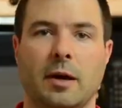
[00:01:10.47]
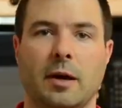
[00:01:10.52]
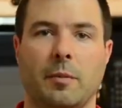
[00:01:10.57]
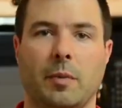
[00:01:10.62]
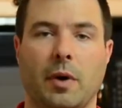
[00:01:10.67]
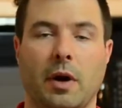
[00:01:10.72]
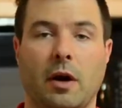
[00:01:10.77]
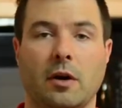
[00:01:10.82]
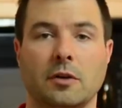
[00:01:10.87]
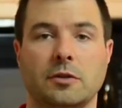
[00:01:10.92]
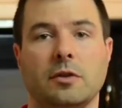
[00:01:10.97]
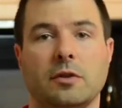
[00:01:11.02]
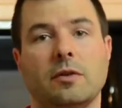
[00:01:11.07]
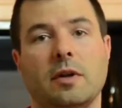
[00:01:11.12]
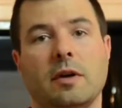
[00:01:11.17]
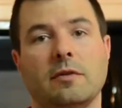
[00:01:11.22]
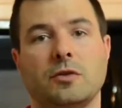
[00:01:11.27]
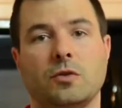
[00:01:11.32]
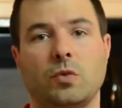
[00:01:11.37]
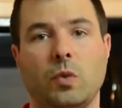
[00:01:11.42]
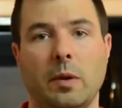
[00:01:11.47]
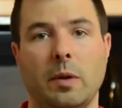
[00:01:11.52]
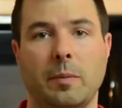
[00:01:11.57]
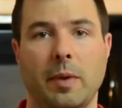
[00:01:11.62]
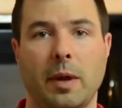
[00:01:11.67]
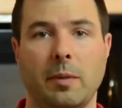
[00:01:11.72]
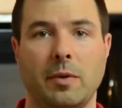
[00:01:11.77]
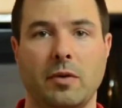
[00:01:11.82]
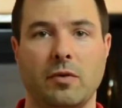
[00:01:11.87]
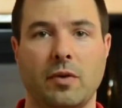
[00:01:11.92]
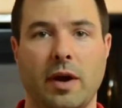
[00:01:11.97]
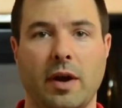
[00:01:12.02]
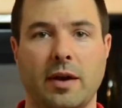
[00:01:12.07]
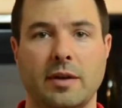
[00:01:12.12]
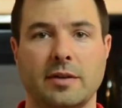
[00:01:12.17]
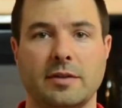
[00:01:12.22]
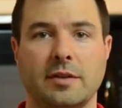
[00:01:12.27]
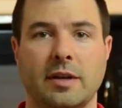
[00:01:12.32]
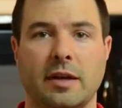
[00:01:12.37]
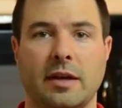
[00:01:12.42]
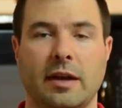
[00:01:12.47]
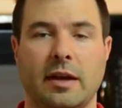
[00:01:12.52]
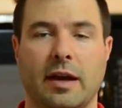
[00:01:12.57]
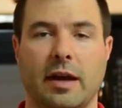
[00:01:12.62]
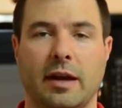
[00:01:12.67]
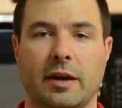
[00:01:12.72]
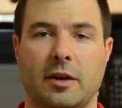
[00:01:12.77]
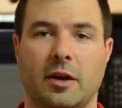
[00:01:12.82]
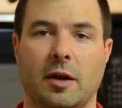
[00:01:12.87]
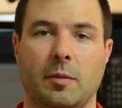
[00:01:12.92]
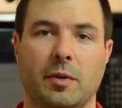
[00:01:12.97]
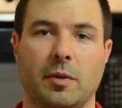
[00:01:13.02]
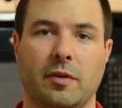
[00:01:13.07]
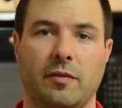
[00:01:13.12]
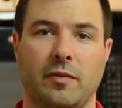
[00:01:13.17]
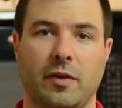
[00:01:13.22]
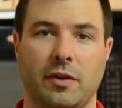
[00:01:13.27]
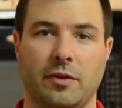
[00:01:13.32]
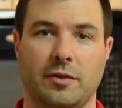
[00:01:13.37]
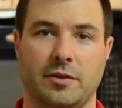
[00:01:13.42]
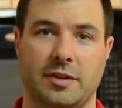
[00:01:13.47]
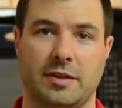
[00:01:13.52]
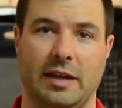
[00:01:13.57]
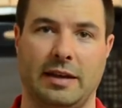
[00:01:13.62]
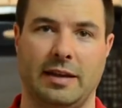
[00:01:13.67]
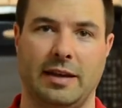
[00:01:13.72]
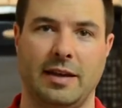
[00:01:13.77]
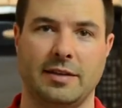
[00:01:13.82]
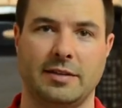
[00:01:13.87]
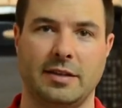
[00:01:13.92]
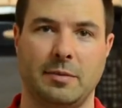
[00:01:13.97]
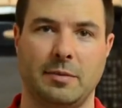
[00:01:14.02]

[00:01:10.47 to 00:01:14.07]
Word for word: but I also love Sweet Baby Ray's and a couple of others like KC